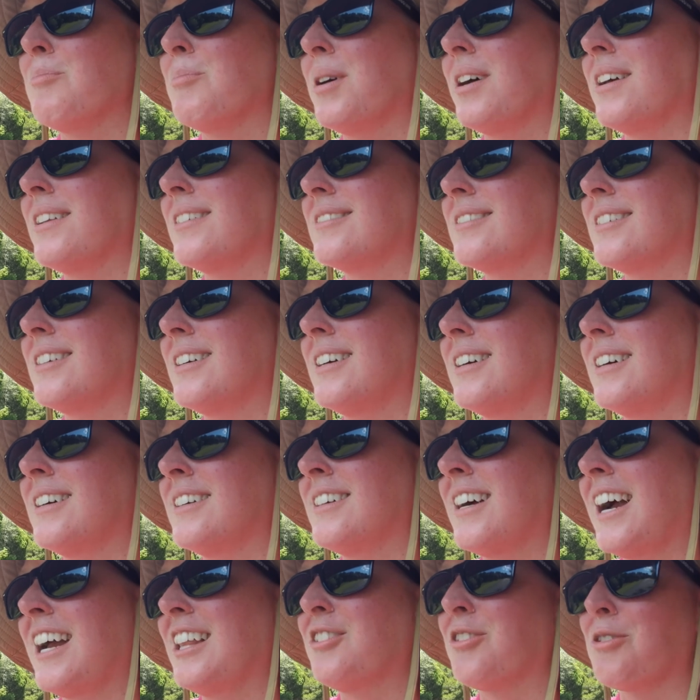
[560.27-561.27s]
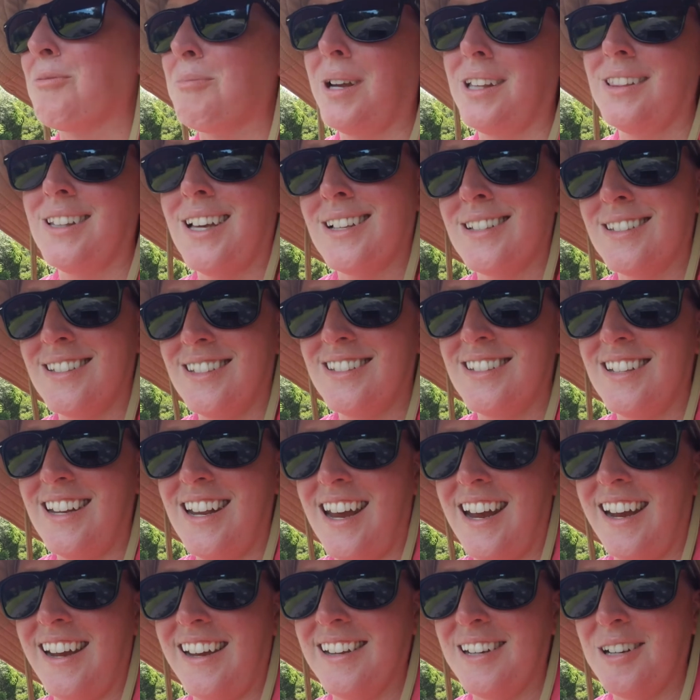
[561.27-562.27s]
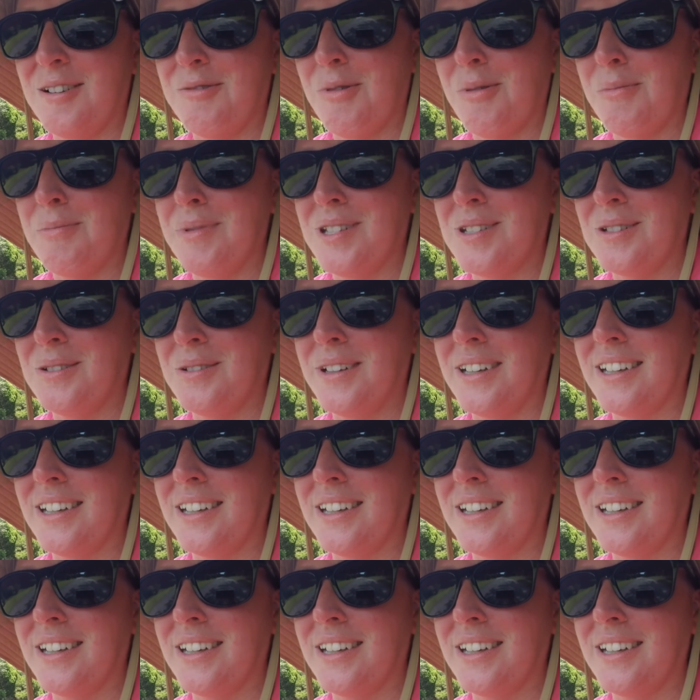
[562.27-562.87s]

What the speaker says: But I learned my lesson today, and I won't be